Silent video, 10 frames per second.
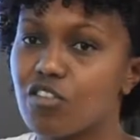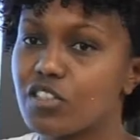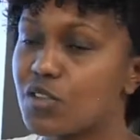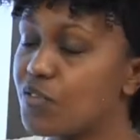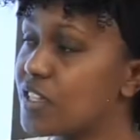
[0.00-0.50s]

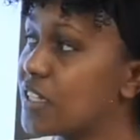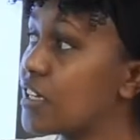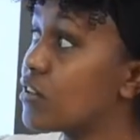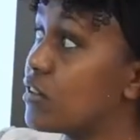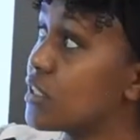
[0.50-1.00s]
costs,
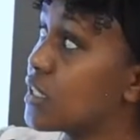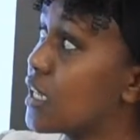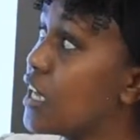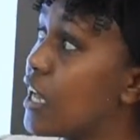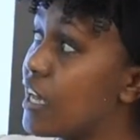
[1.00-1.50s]
fixing
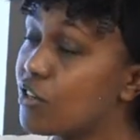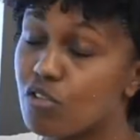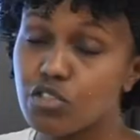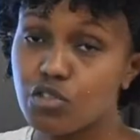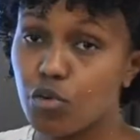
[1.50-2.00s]
costs, and
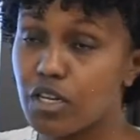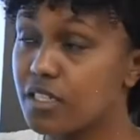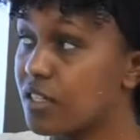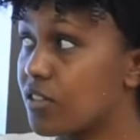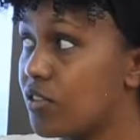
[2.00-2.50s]

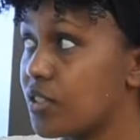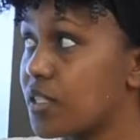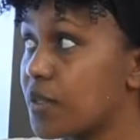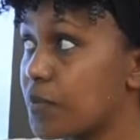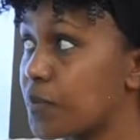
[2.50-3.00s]
controlling the
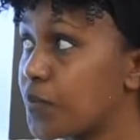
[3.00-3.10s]
cost.